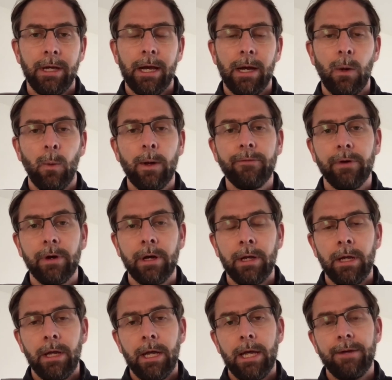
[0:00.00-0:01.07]
However,
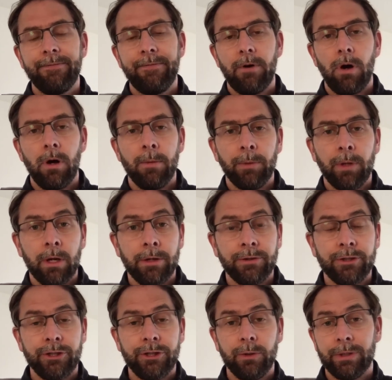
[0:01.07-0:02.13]
if I'm going
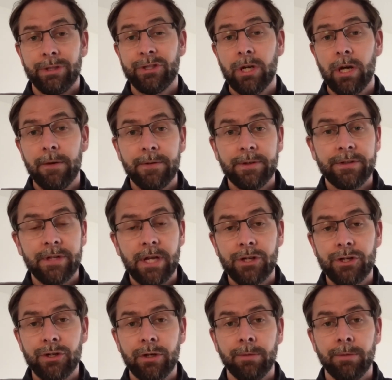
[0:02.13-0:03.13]
to do a tougher session,